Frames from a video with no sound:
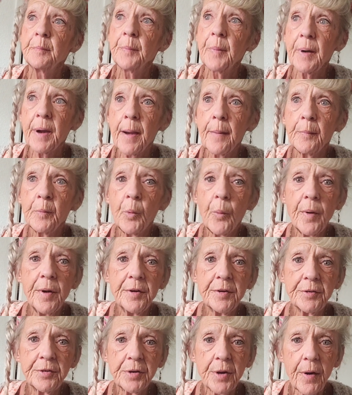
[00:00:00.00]
But I'm going
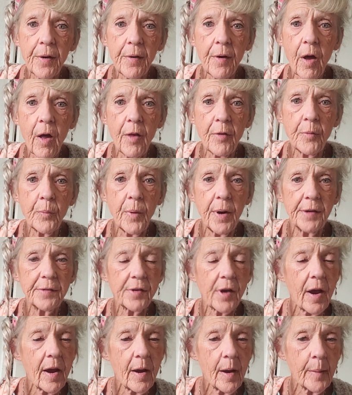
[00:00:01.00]
to share all the ways
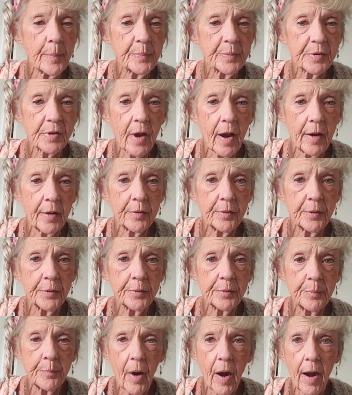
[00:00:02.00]
I
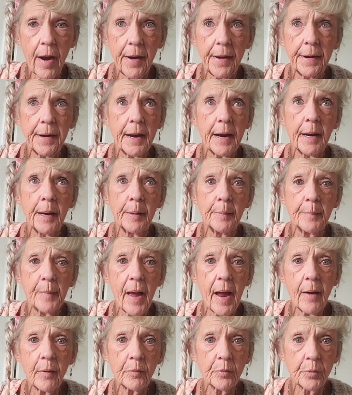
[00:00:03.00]
upcycled my
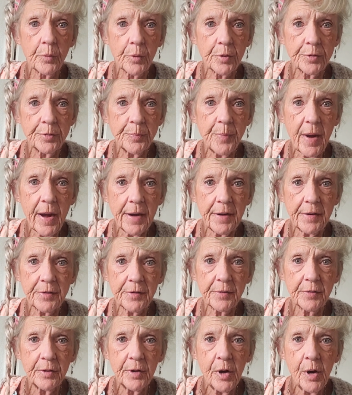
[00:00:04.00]
outdoor
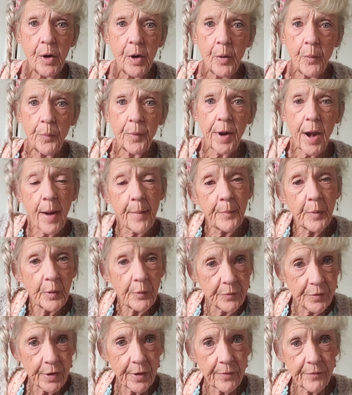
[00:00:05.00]
space. When I
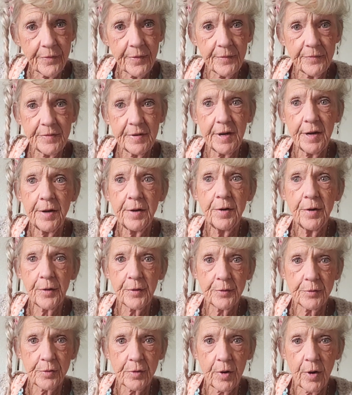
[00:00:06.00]
moved here 15
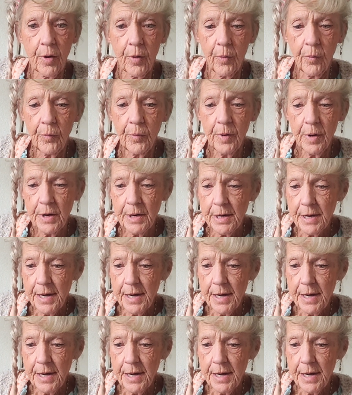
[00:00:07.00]
years ago,